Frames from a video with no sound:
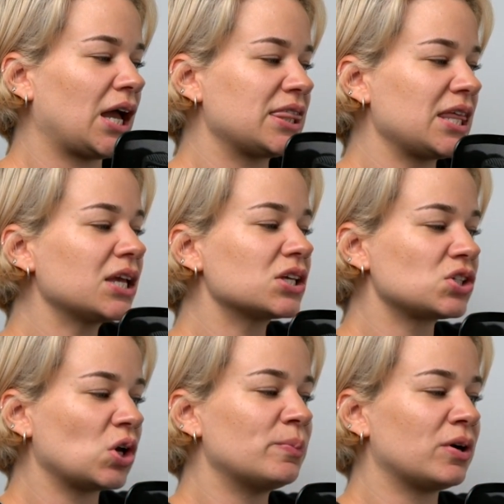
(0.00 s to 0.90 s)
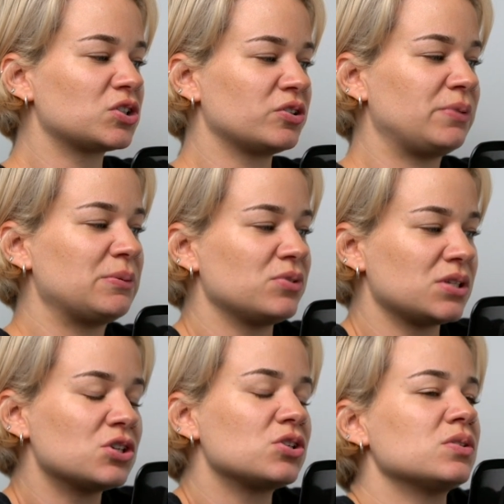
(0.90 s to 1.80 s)
I think so much of
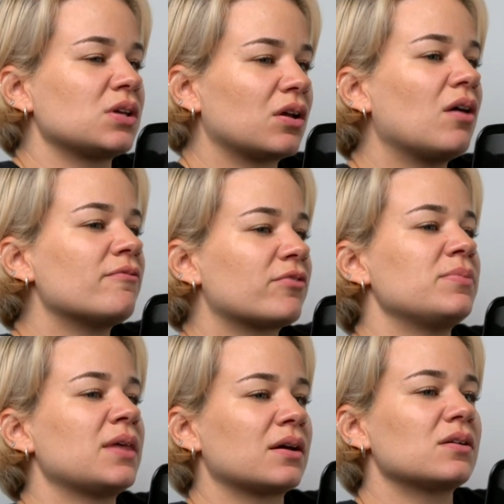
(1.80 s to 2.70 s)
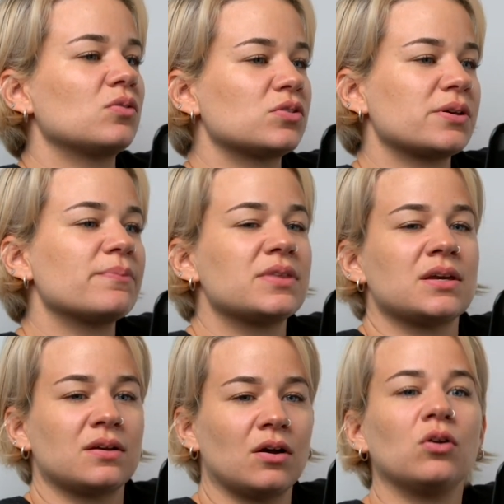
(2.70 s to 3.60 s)
people's issues like come from that,
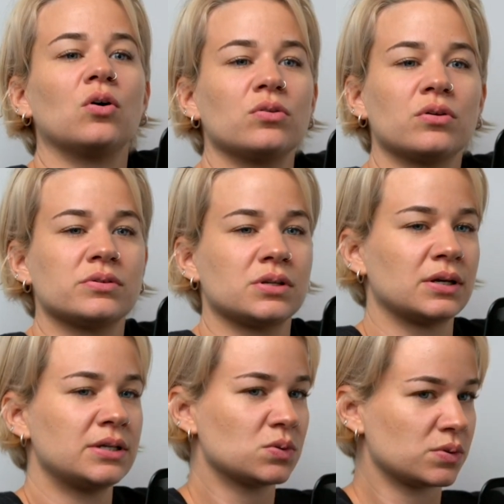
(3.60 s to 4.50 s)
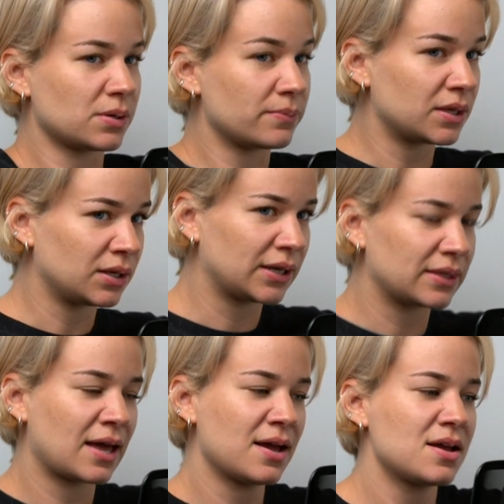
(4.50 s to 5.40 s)
something along those lines or something
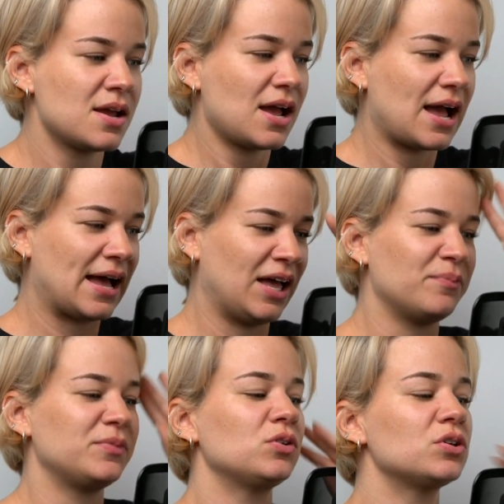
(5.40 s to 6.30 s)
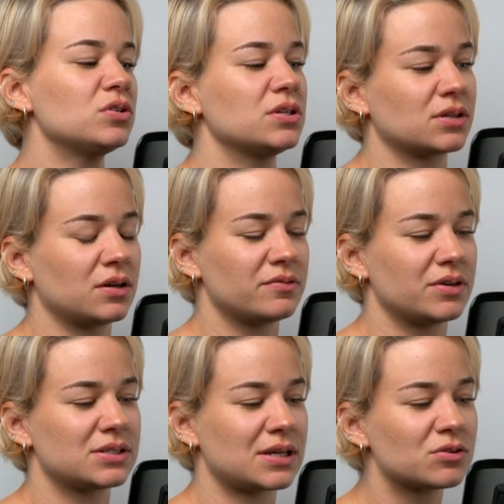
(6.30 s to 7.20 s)
like that. You can do this kind of,
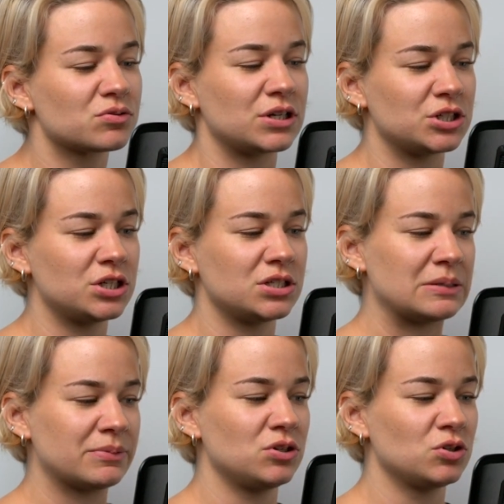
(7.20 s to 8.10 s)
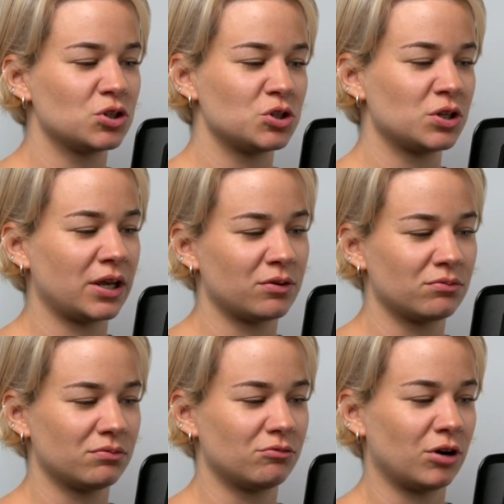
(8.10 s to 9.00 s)
it sounds really cheesy, but you can like
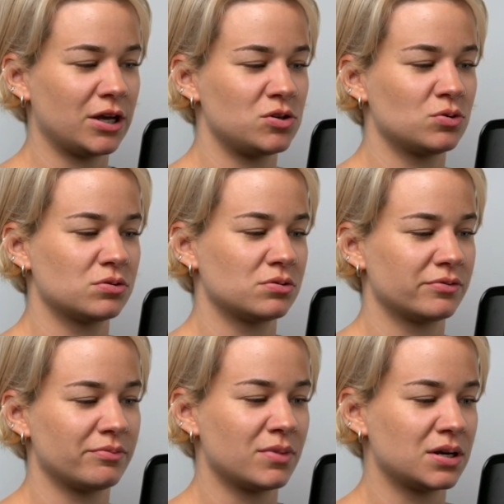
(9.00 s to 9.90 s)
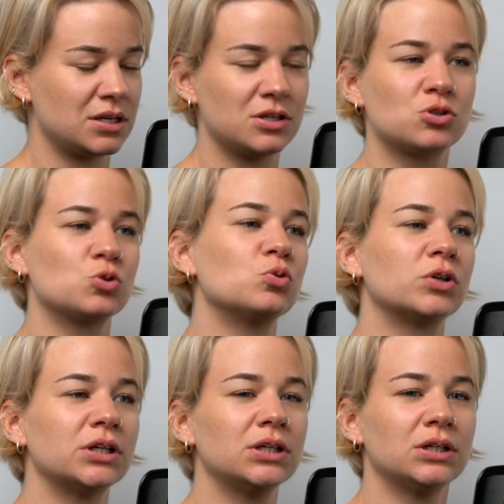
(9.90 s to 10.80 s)
write your sort of money
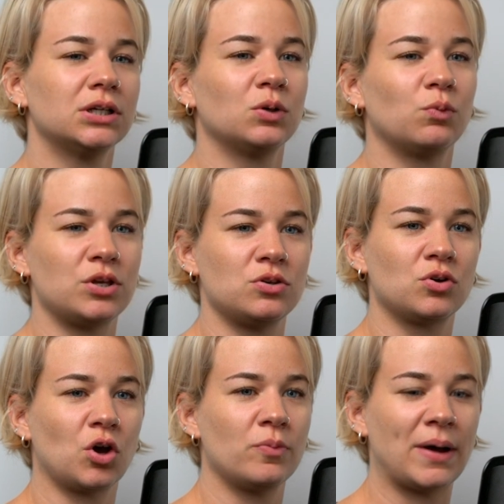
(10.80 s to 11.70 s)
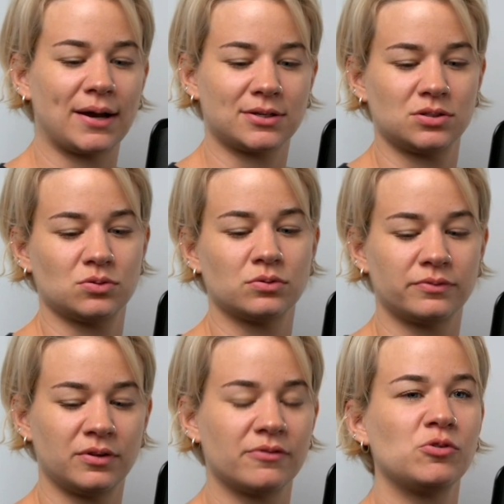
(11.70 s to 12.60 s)
story where you go back to
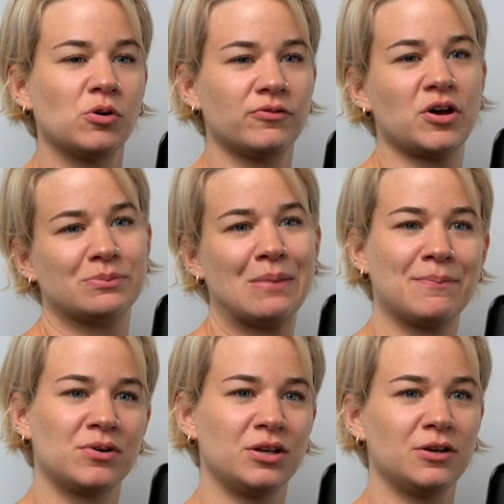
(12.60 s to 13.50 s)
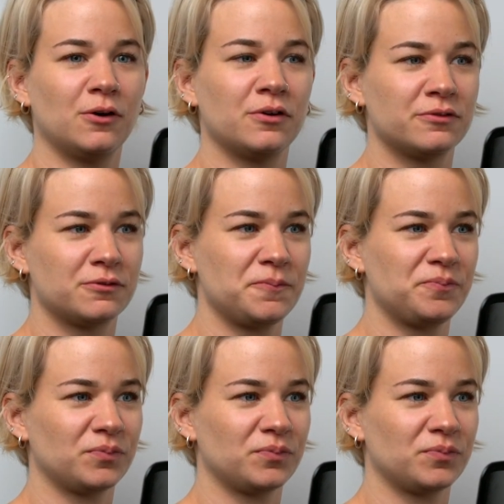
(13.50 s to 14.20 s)
sort of your first memory of